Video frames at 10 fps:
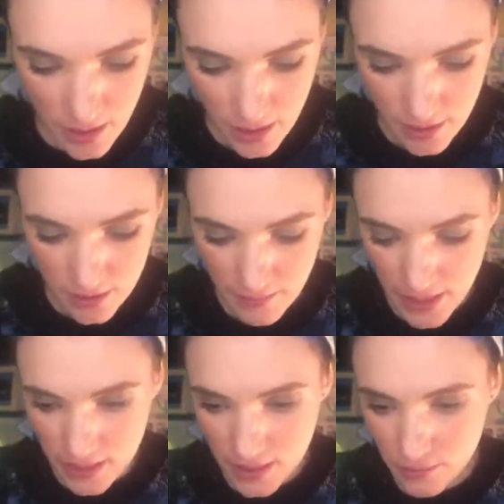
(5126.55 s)
and the
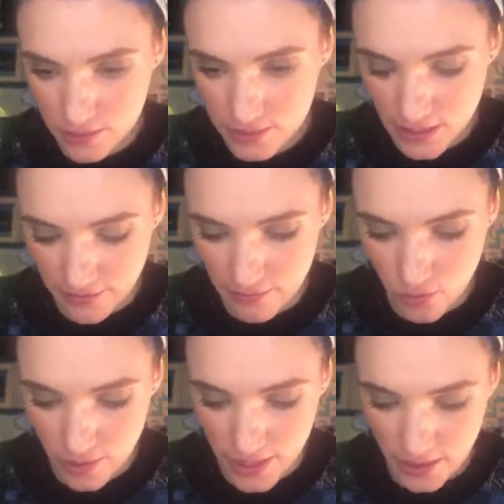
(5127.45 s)
back I want to have more
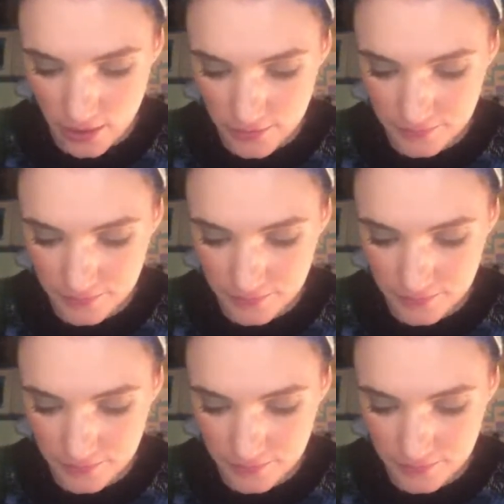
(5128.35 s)
hair.